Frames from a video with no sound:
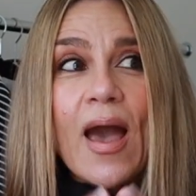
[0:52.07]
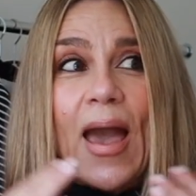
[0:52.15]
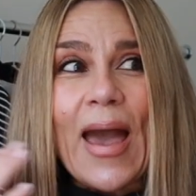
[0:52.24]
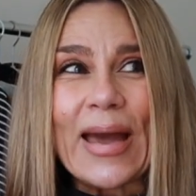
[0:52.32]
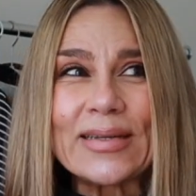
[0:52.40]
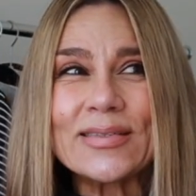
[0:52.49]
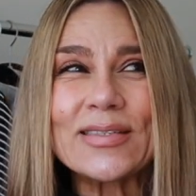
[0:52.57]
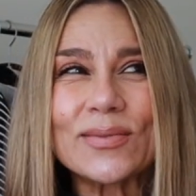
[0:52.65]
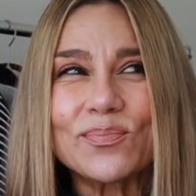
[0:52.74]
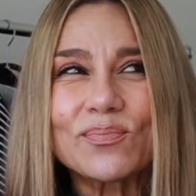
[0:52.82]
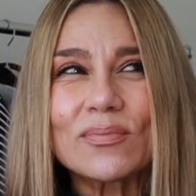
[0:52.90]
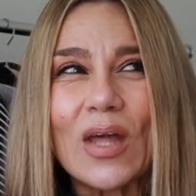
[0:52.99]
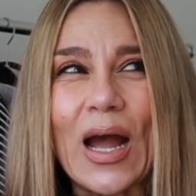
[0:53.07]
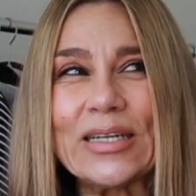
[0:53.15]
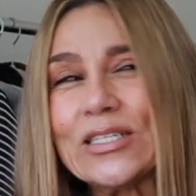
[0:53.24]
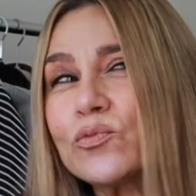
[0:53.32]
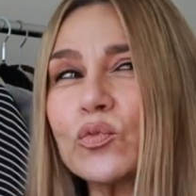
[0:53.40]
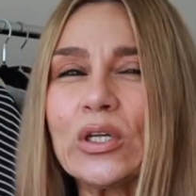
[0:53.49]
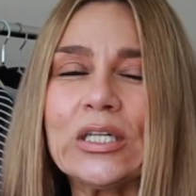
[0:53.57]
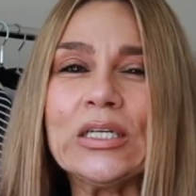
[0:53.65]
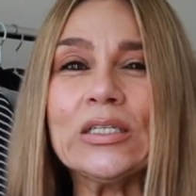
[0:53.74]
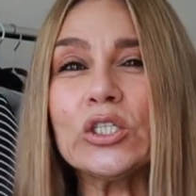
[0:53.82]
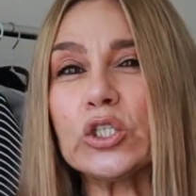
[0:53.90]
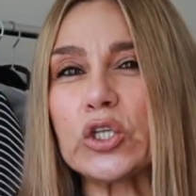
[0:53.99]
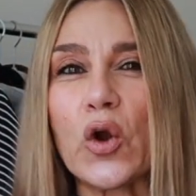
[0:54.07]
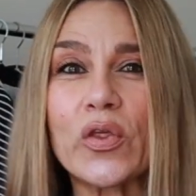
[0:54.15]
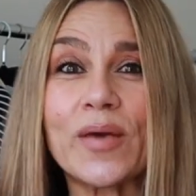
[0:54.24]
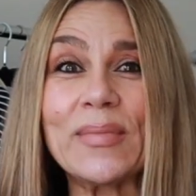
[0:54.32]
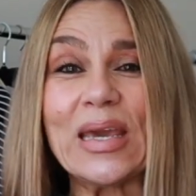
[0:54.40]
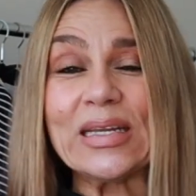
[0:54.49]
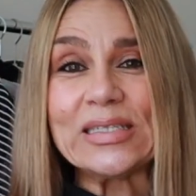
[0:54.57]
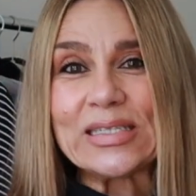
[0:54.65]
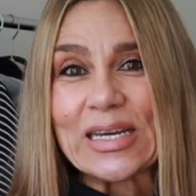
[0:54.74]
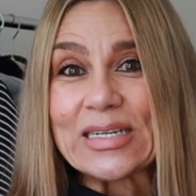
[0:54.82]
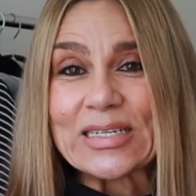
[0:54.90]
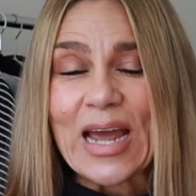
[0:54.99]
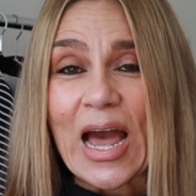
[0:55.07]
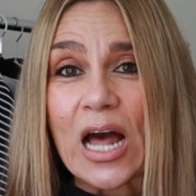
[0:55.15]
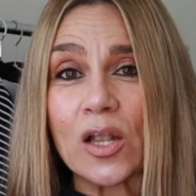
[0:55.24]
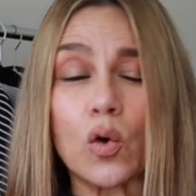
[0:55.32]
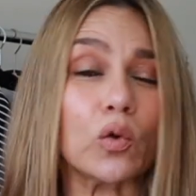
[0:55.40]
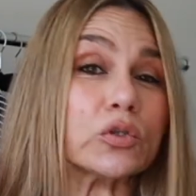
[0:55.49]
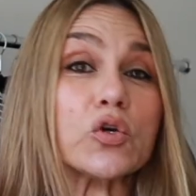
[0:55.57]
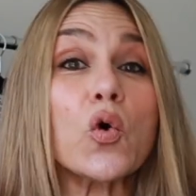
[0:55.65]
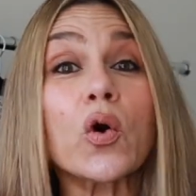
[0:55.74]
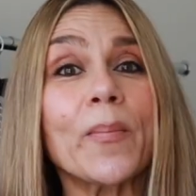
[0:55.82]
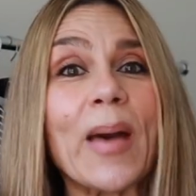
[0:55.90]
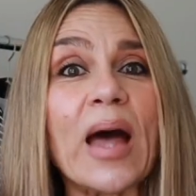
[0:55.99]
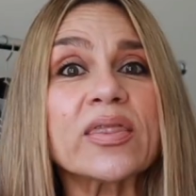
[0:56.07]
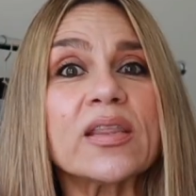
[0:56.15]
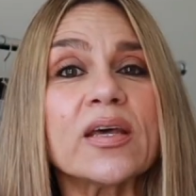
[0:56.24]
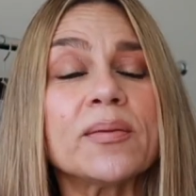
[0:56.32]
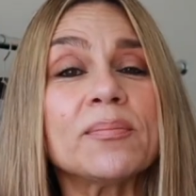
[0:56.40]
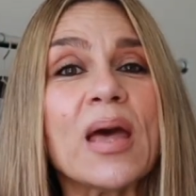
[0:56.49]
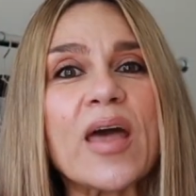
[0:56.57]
and I didn't really show them in detail or talk about them,